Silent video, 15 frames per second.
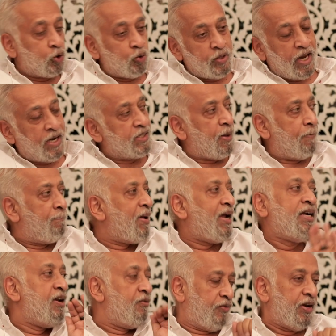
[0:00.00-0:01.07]
So there is a
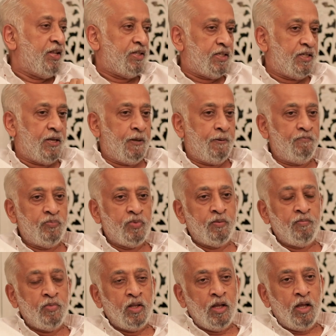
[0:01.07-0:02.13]
big difference.
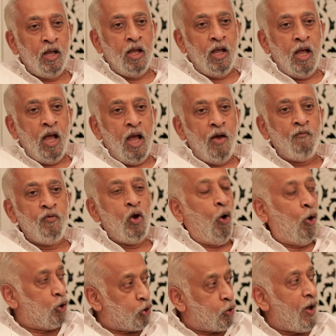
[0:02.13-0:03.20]
We
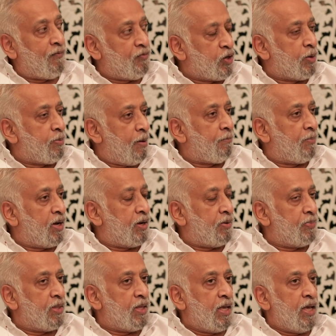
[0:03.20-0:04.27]
also have to remember
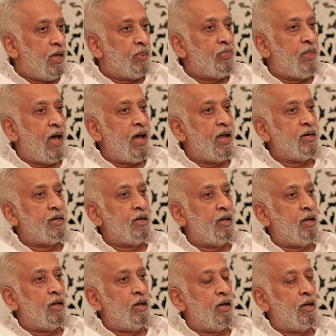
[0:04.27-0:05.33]
that
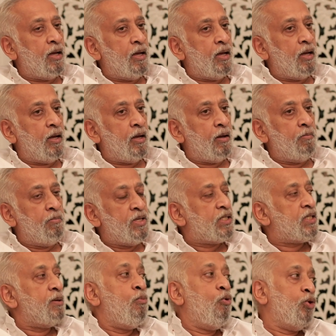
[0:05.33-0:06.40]

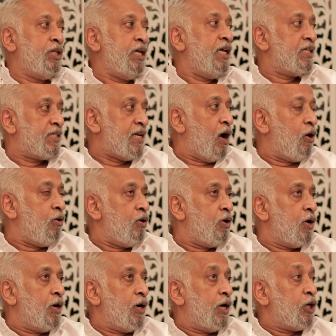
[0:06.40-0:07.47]
Mr. Modi is now
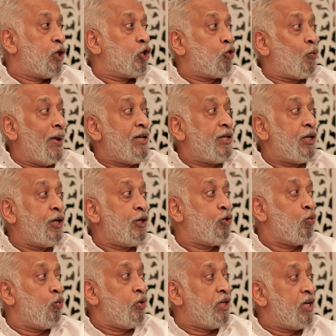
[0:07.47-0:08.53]

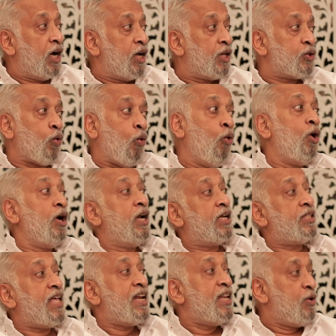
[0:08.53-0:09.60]
22 years older
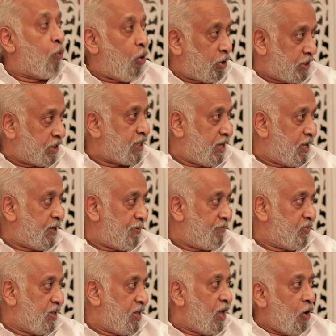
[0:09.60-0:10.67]
than he was
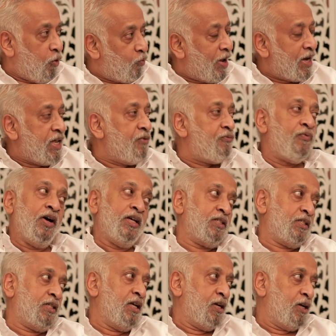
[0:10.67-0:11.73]
when he
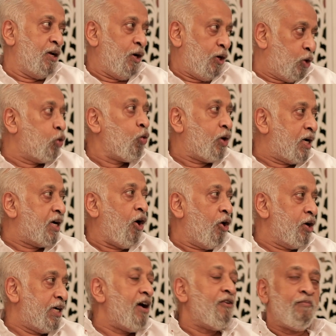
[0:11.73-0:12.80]
first took
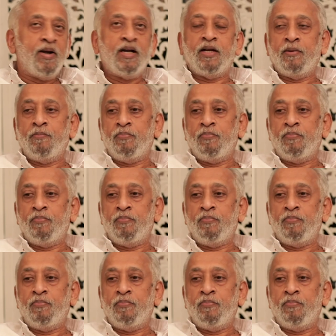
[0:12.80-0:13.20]
on government.